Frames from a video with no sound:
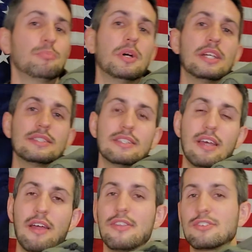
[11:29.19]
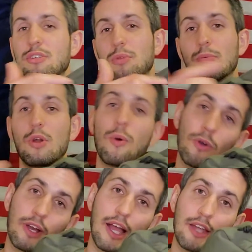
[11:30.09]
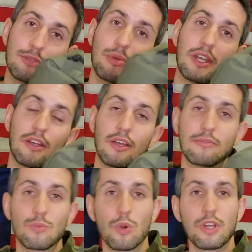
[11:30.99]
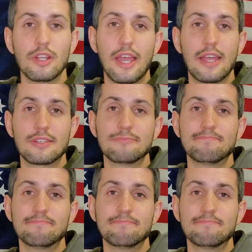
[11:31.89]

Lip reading: but this could be a pro or a con depending on where you land.